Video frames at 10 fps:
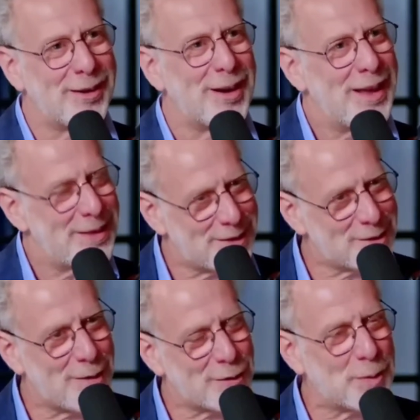Or the
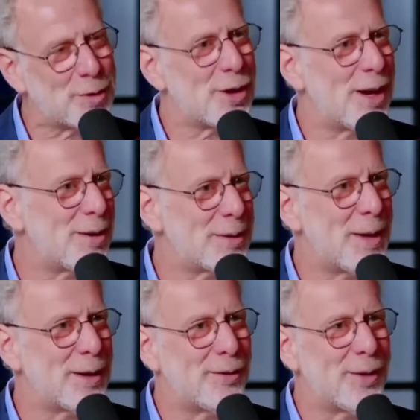comfortable chair is
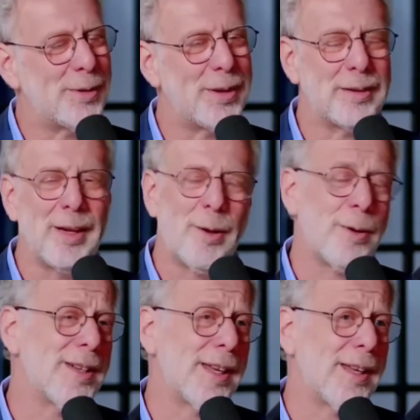better for you than,
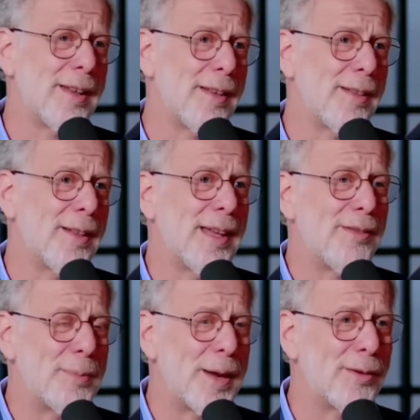or taking the
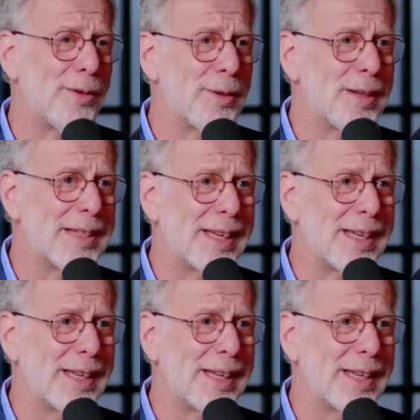lift better for you than